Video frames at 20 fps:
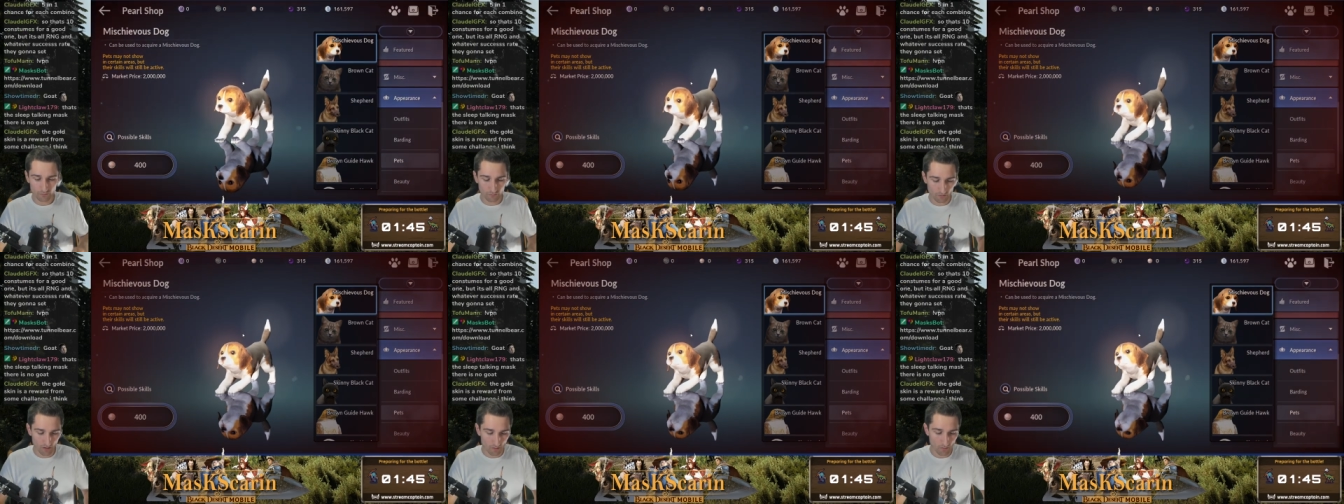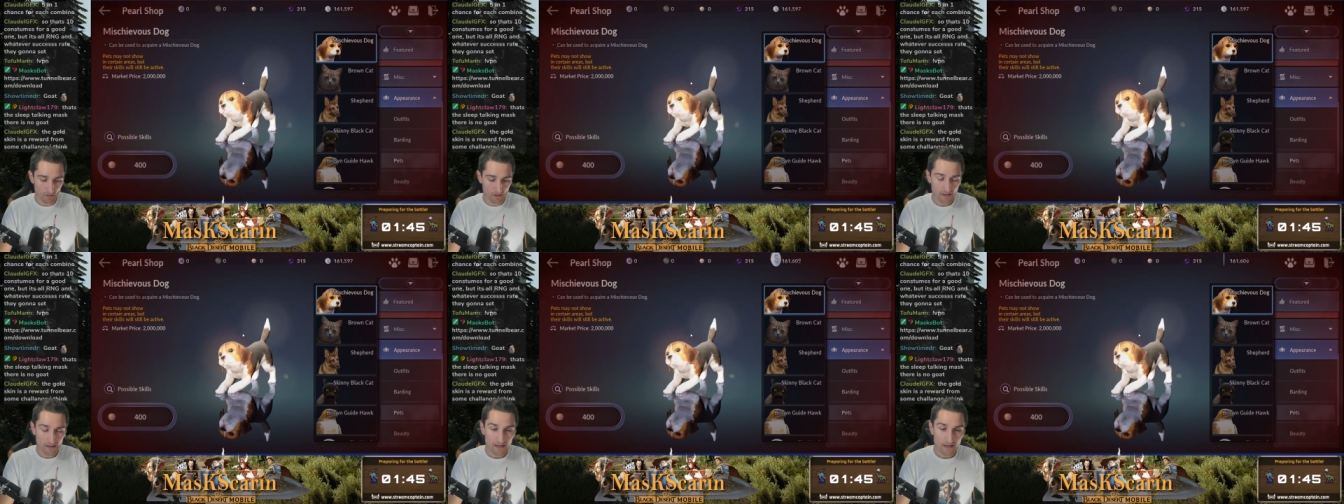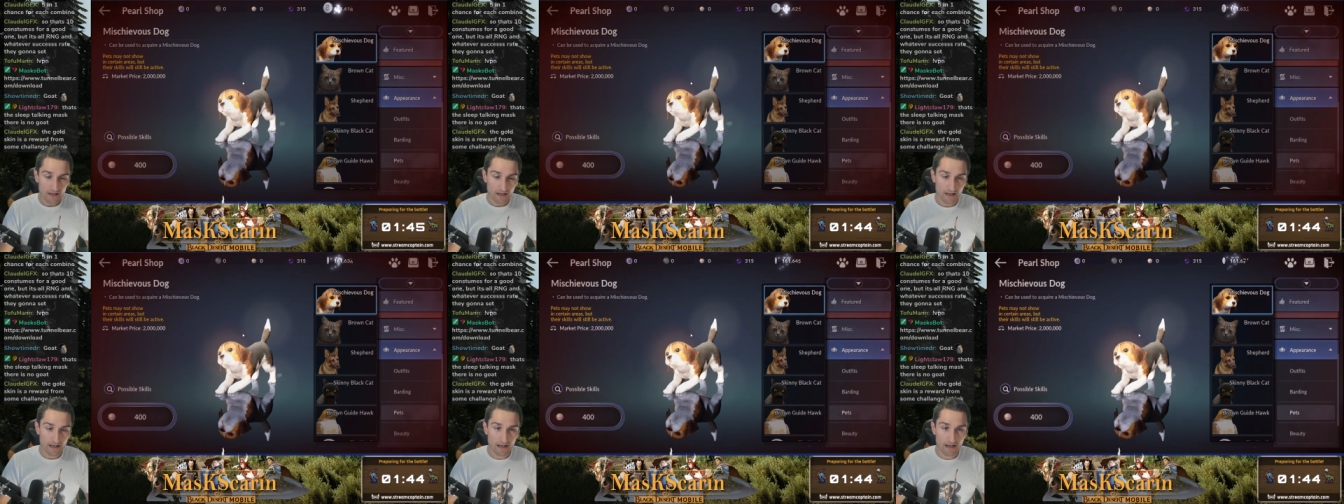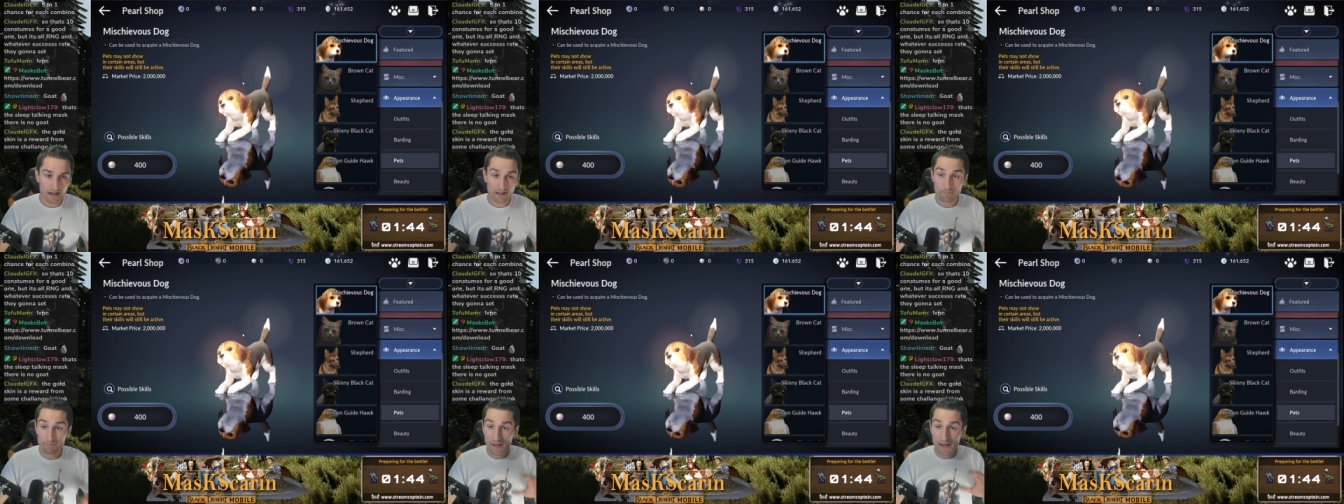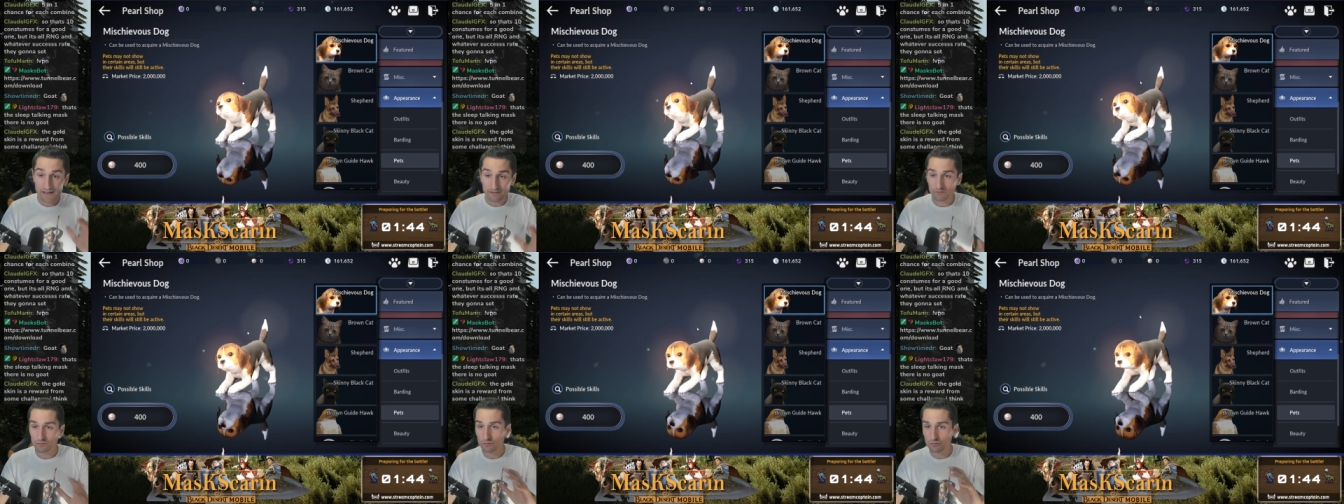So, uh,
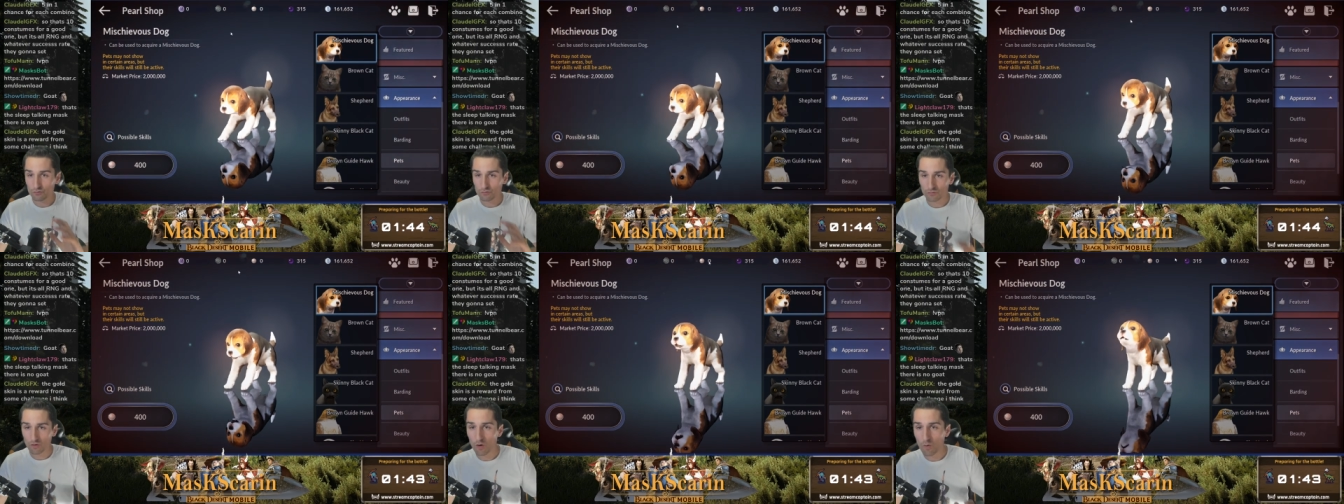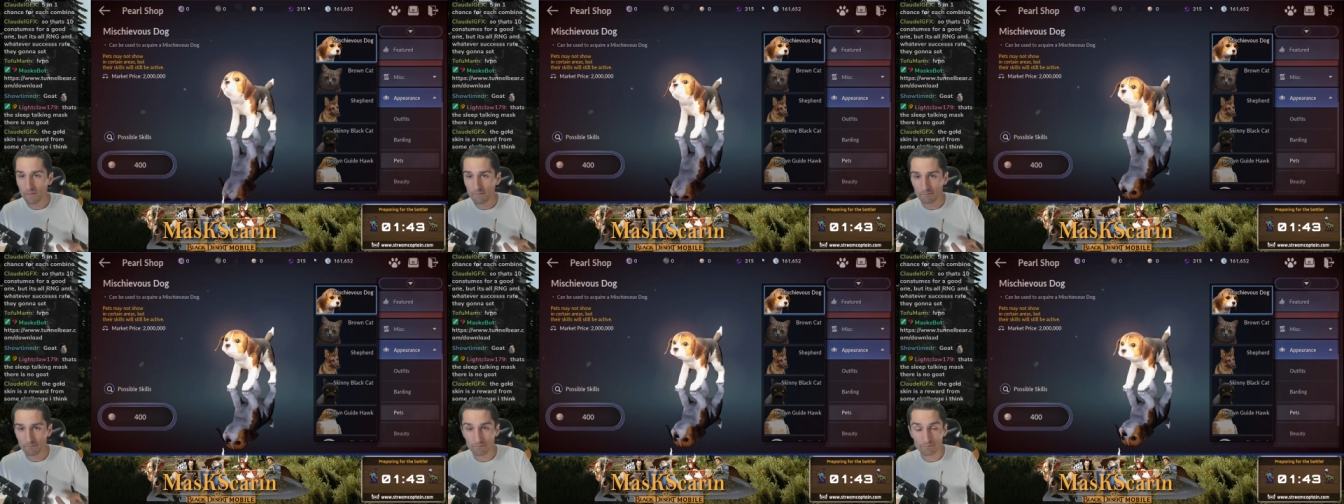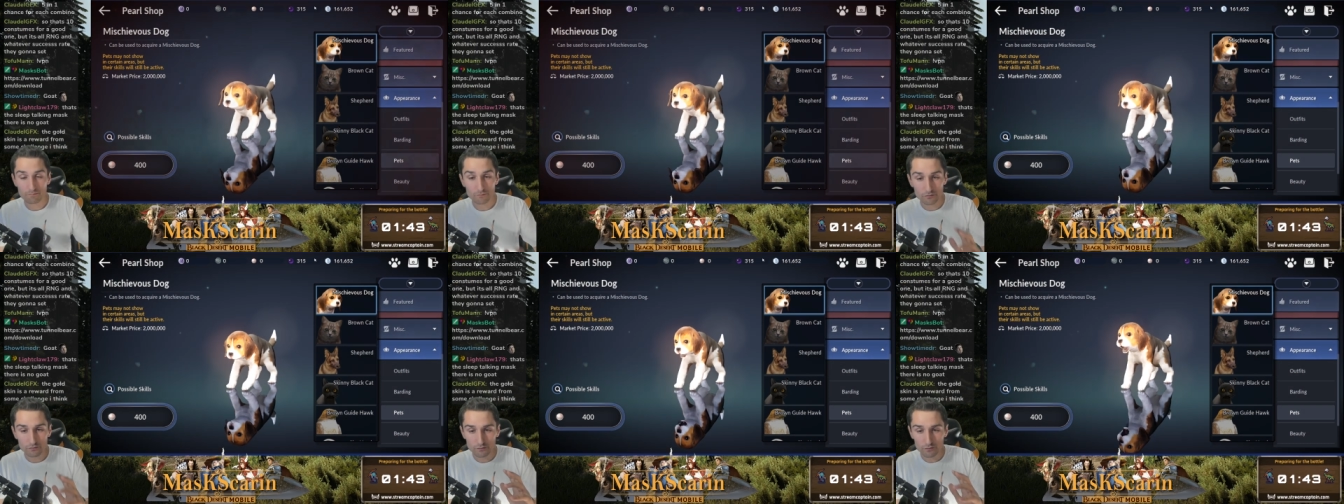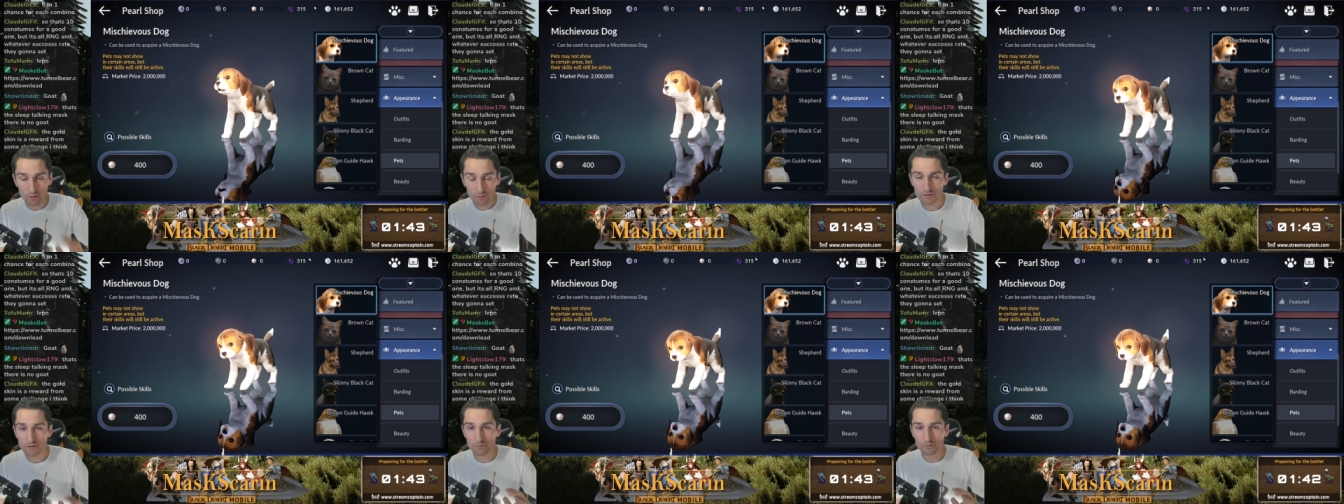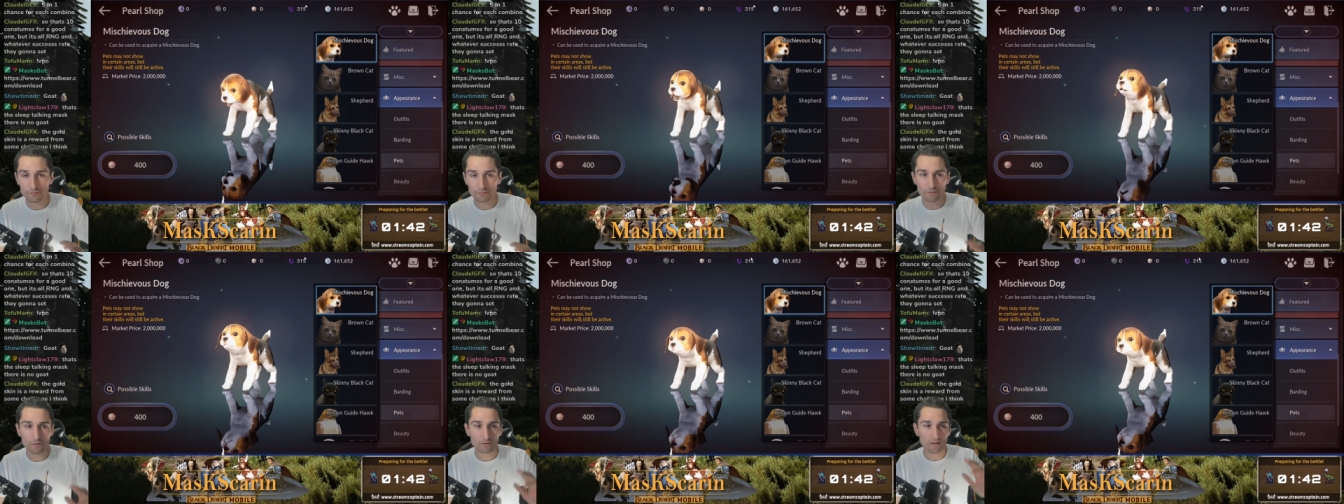pets are so so
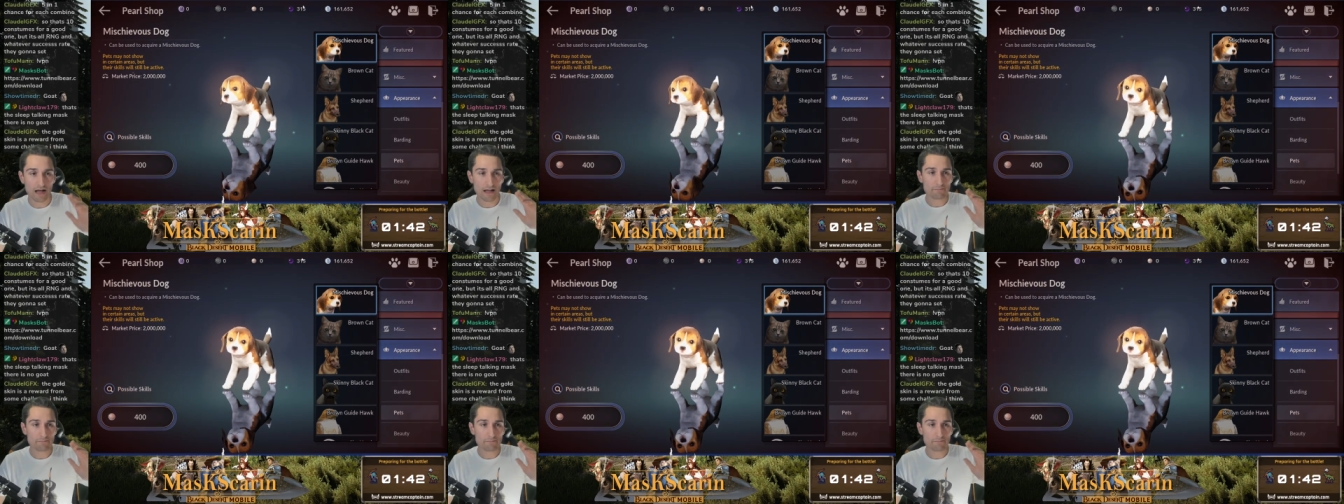useful.